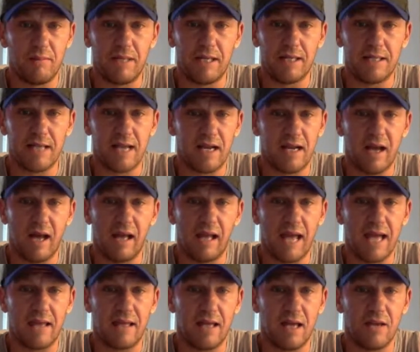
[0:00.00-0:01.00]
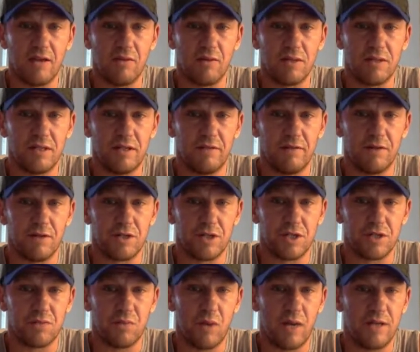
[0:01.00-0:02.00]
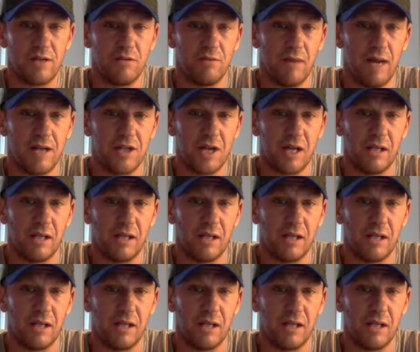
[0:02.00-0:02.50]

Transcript: because I like the other receivers just way too much.